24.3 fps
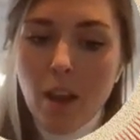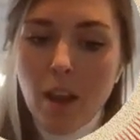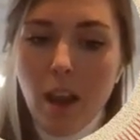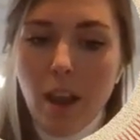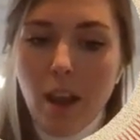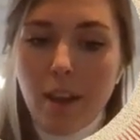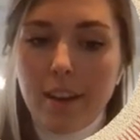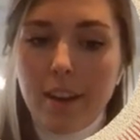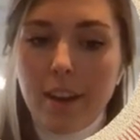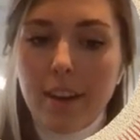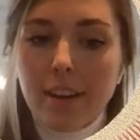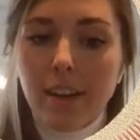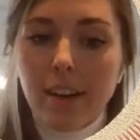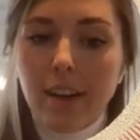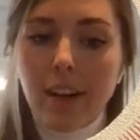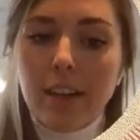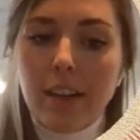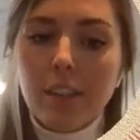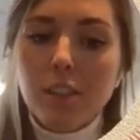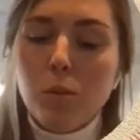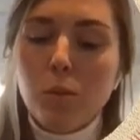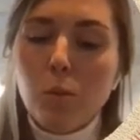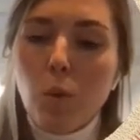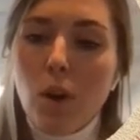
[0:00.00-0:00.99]
And then the
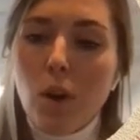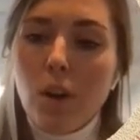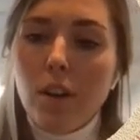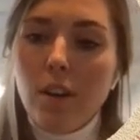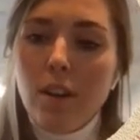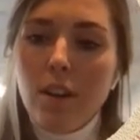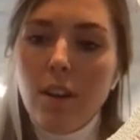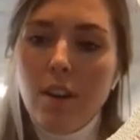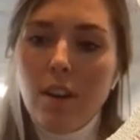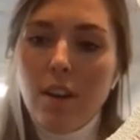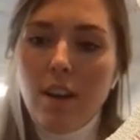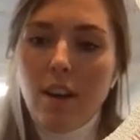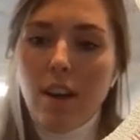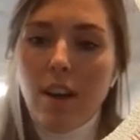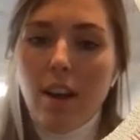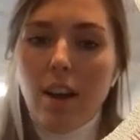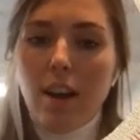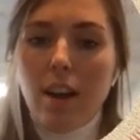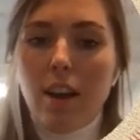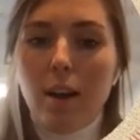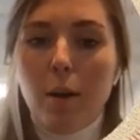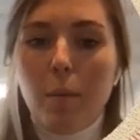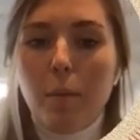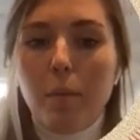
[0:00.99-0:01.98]
last one,
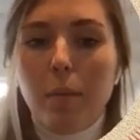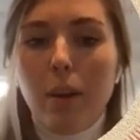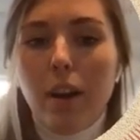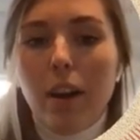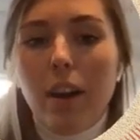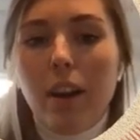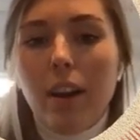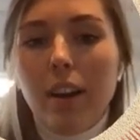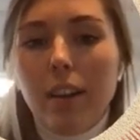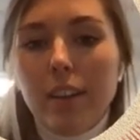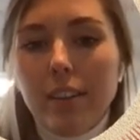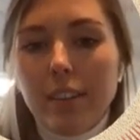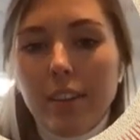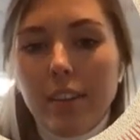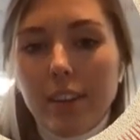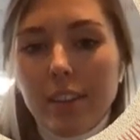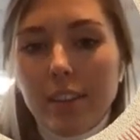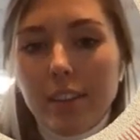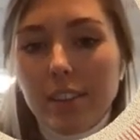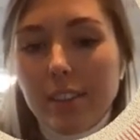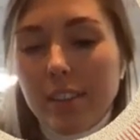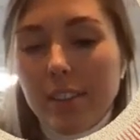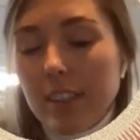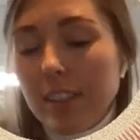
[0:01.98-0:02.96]
and that
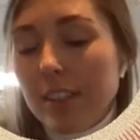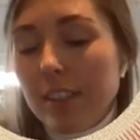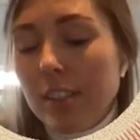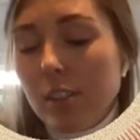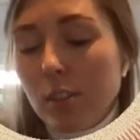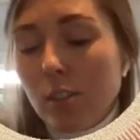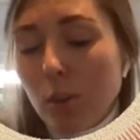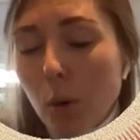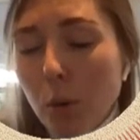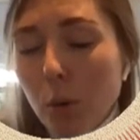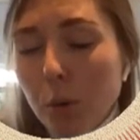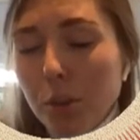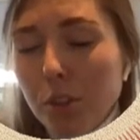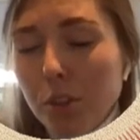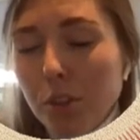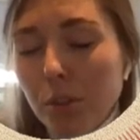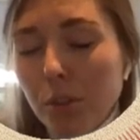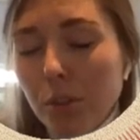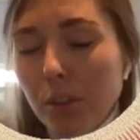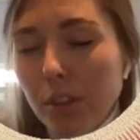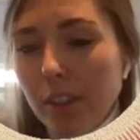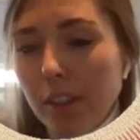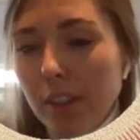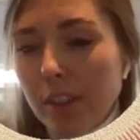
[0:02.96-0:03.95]
this is
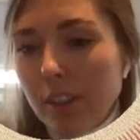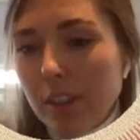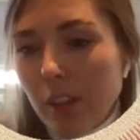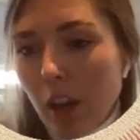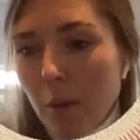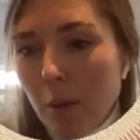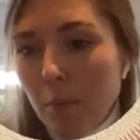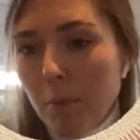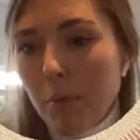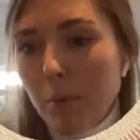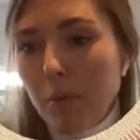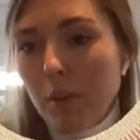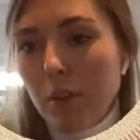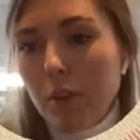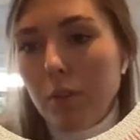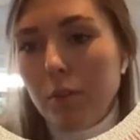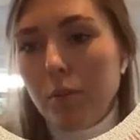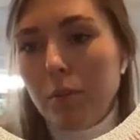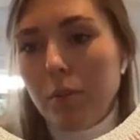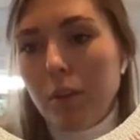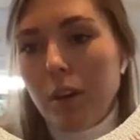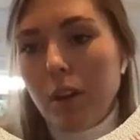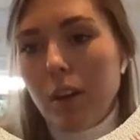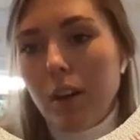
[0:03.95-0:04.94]
also an example
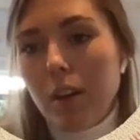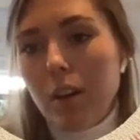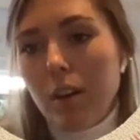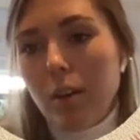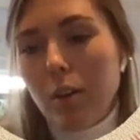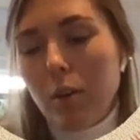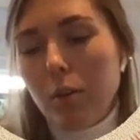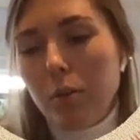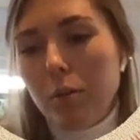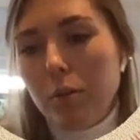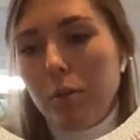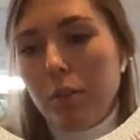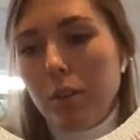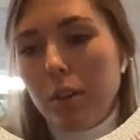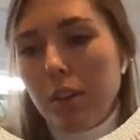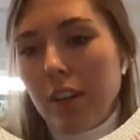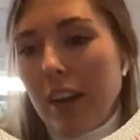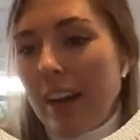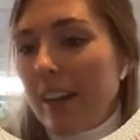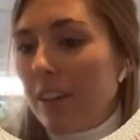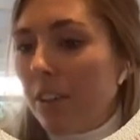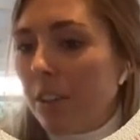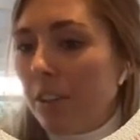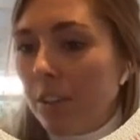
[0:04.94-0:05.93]
of an
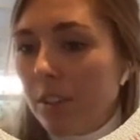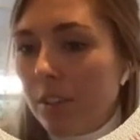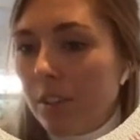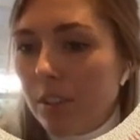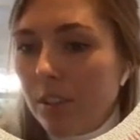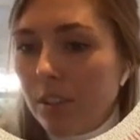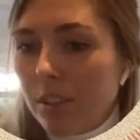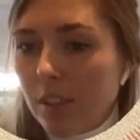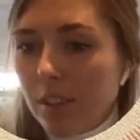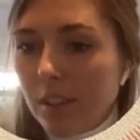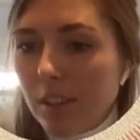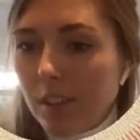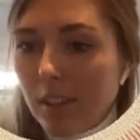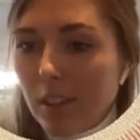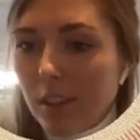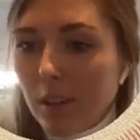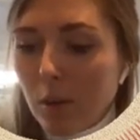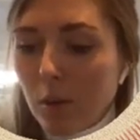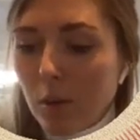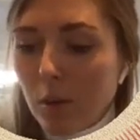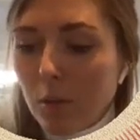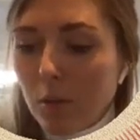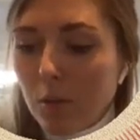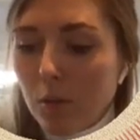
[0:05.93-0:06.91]
action
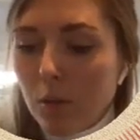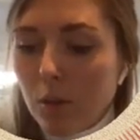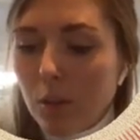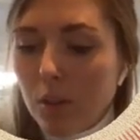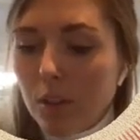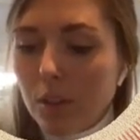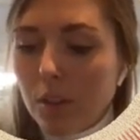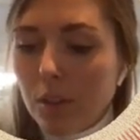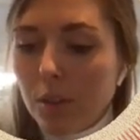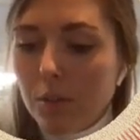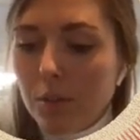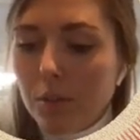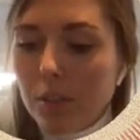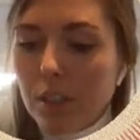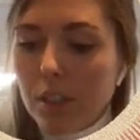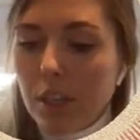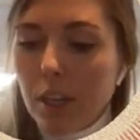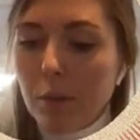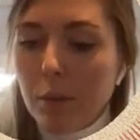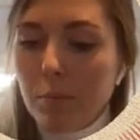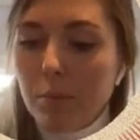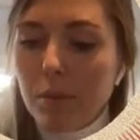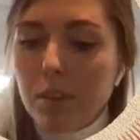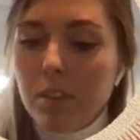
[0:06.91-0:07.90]
of one of the
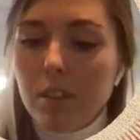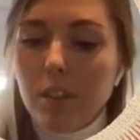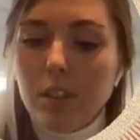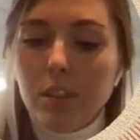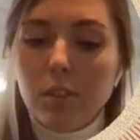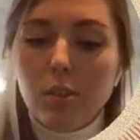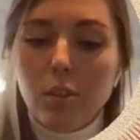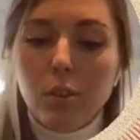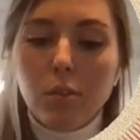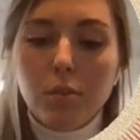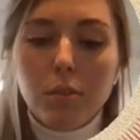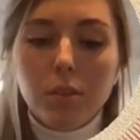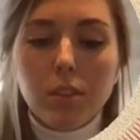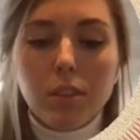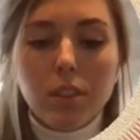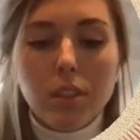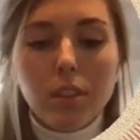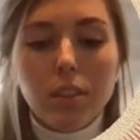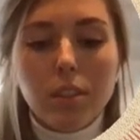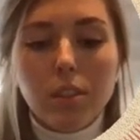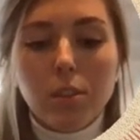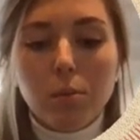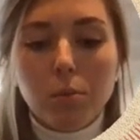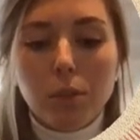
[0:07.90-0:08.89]
APTs covered in
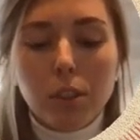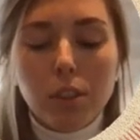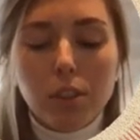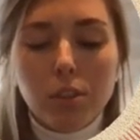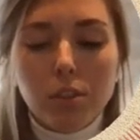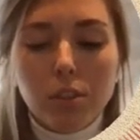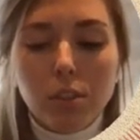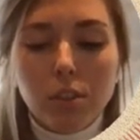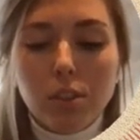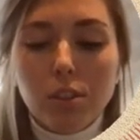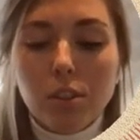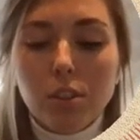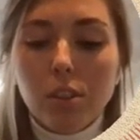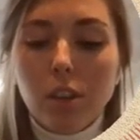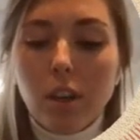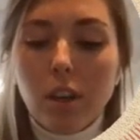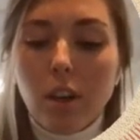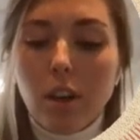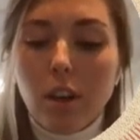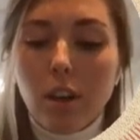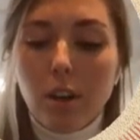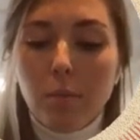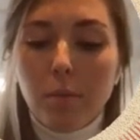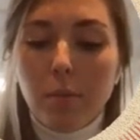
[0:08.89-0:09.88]
this research,
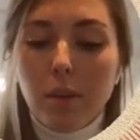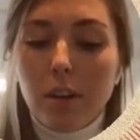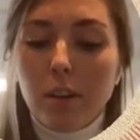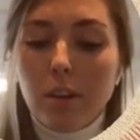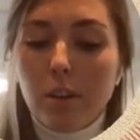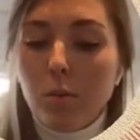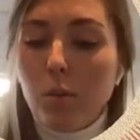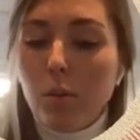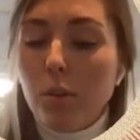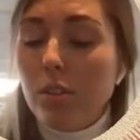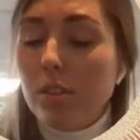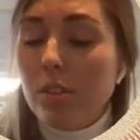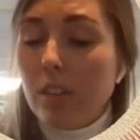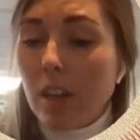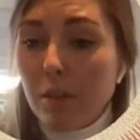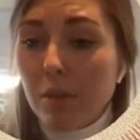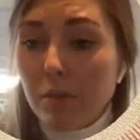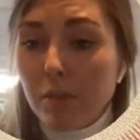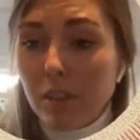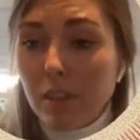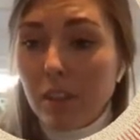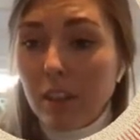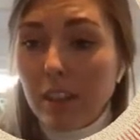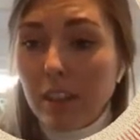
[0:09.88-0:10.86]
and I will
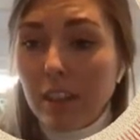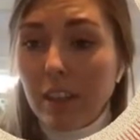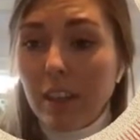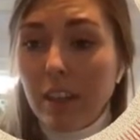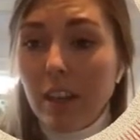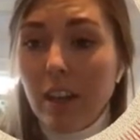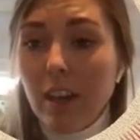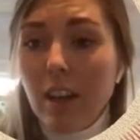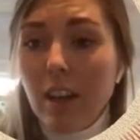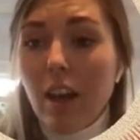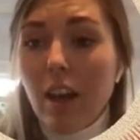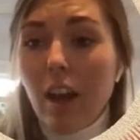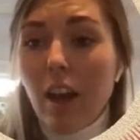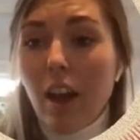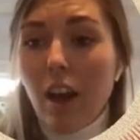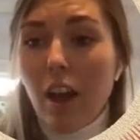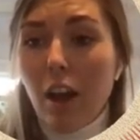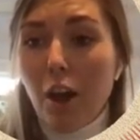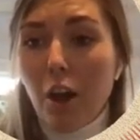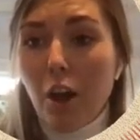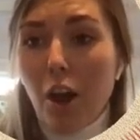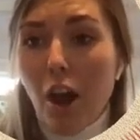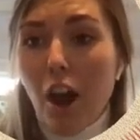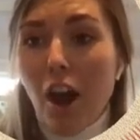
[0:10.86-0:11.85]
definitely
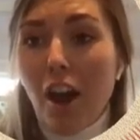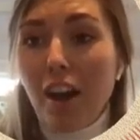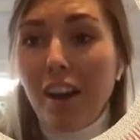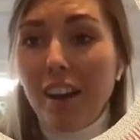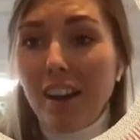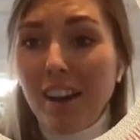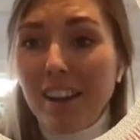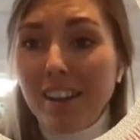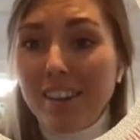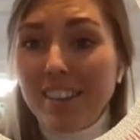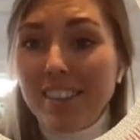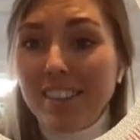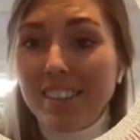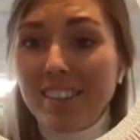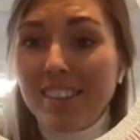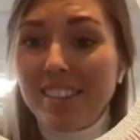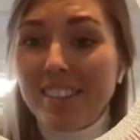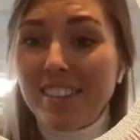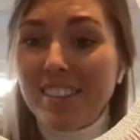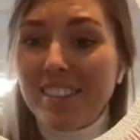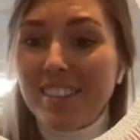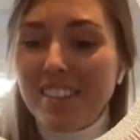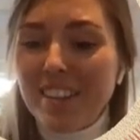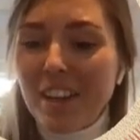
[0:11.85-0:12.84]
highlight this
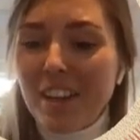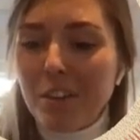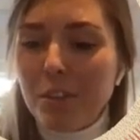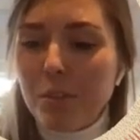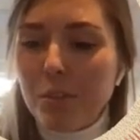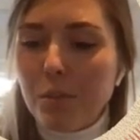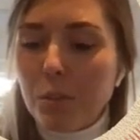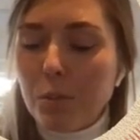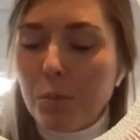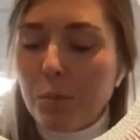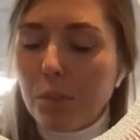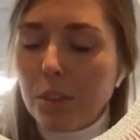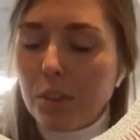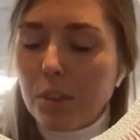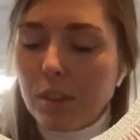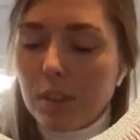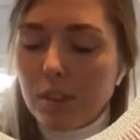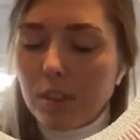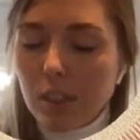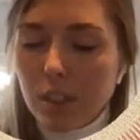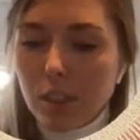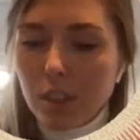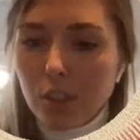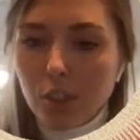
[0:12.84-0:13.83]
at the end of the
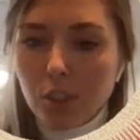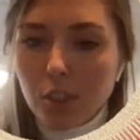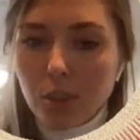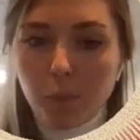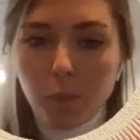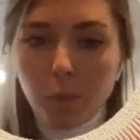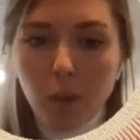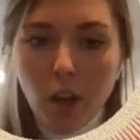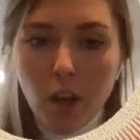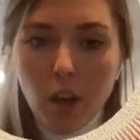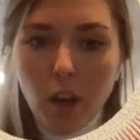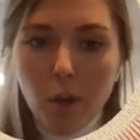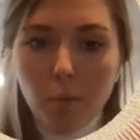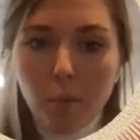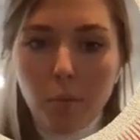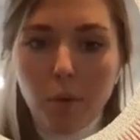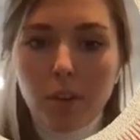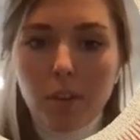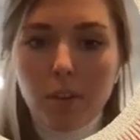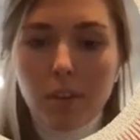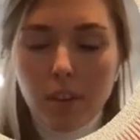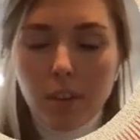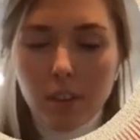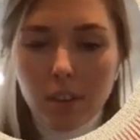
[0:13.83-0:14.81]
presentation.
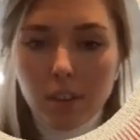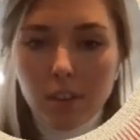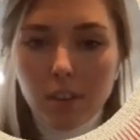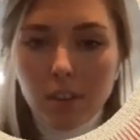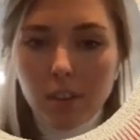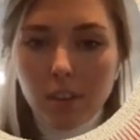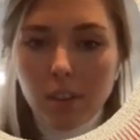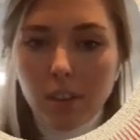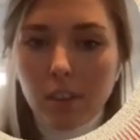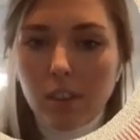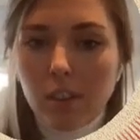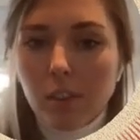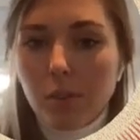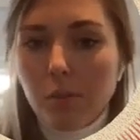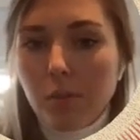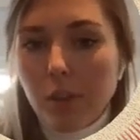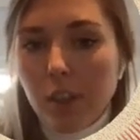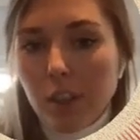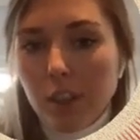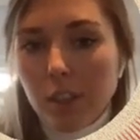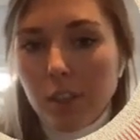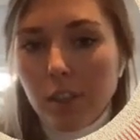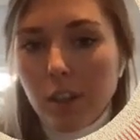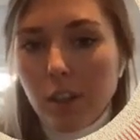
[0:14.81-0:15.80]
But this is the
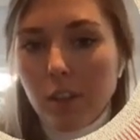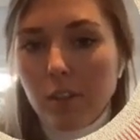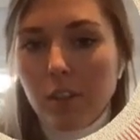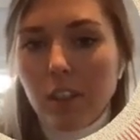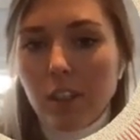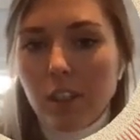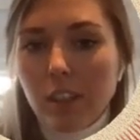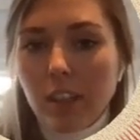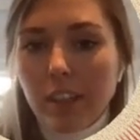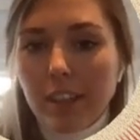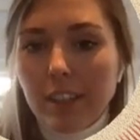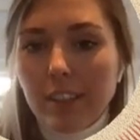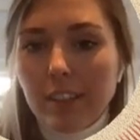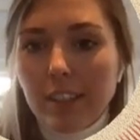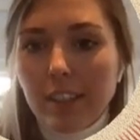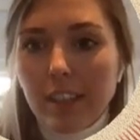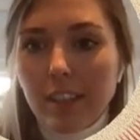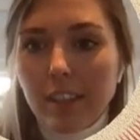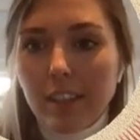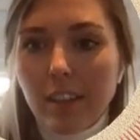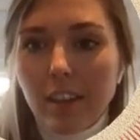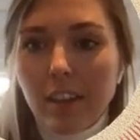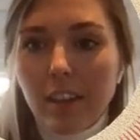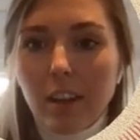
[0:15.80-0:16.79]

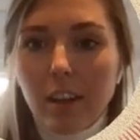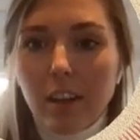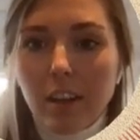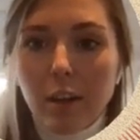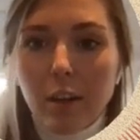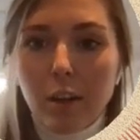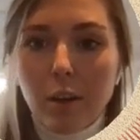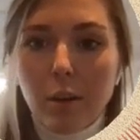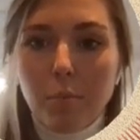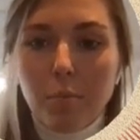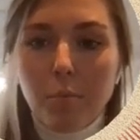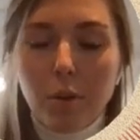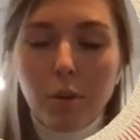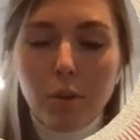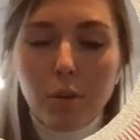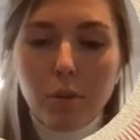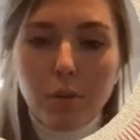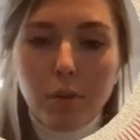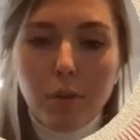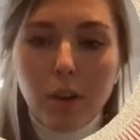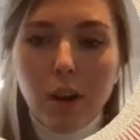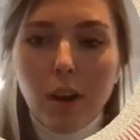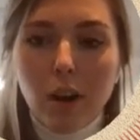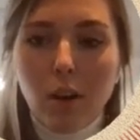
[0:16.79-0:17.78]
LinkedIn
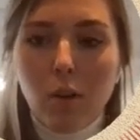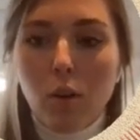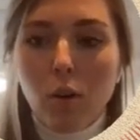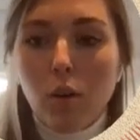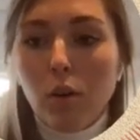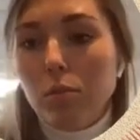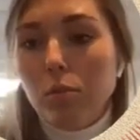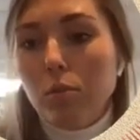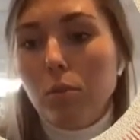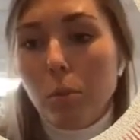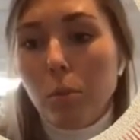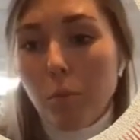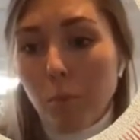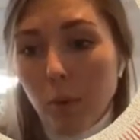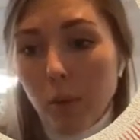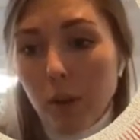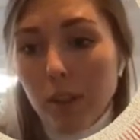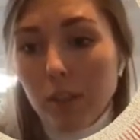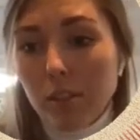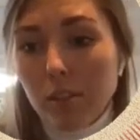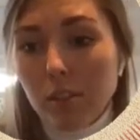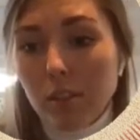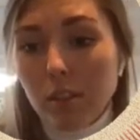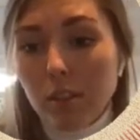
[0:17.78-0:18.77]
profile of Rob
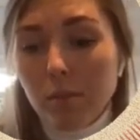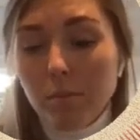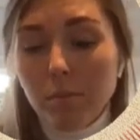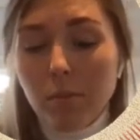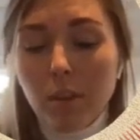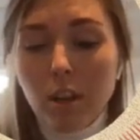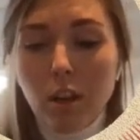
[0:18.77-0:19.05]
Wilson.